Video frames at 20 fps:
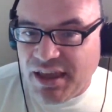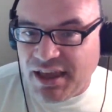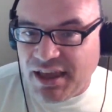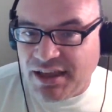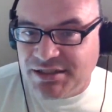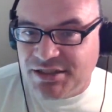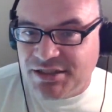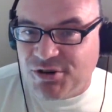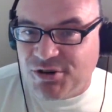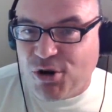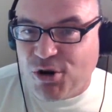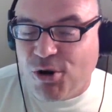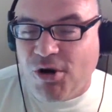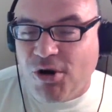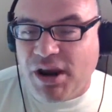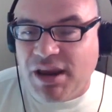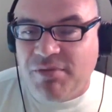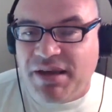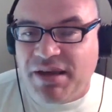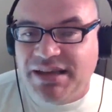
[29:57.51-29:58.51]
And so
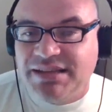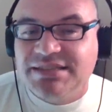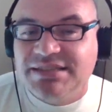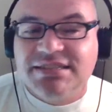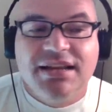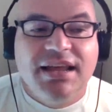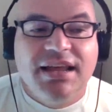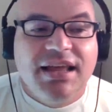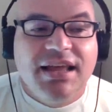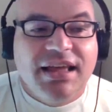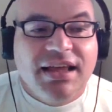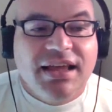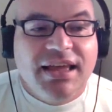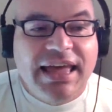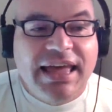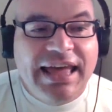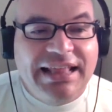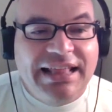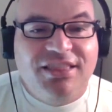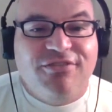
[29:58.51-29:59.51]
Coinbase
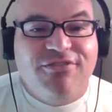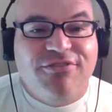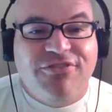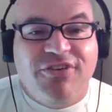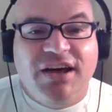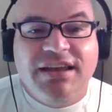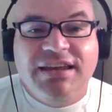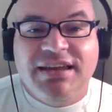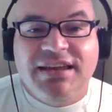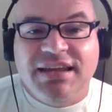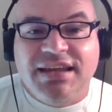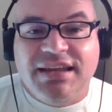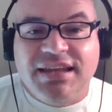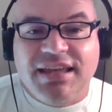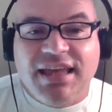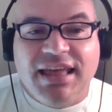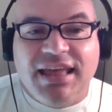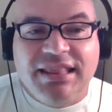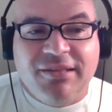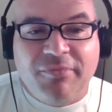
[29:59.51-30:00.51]
had the
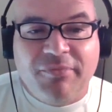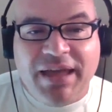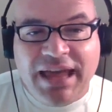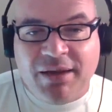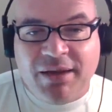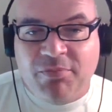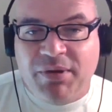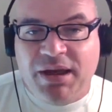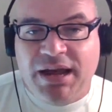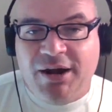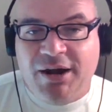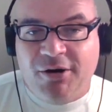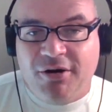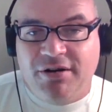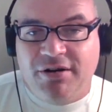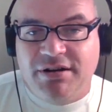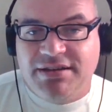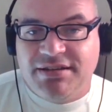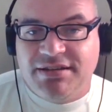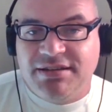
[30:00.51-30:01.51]
funding and the
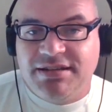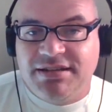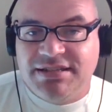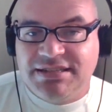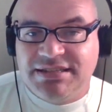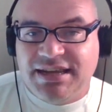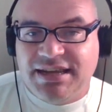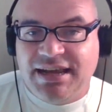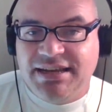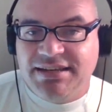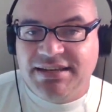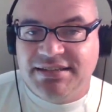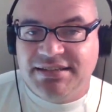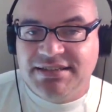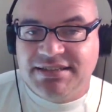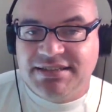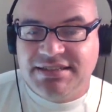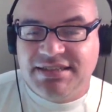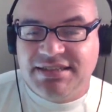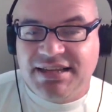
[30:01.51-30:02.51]
manpower to decide to
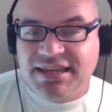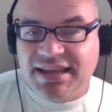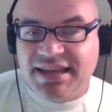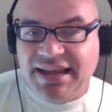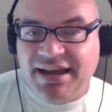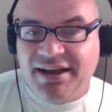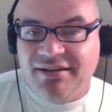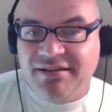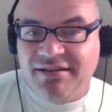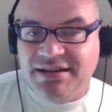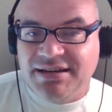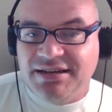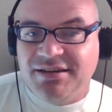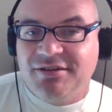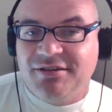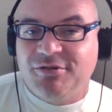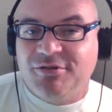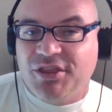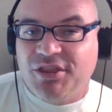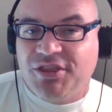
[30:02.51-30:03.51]
stick it out and
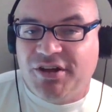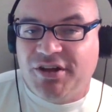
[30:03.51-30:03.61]
deal with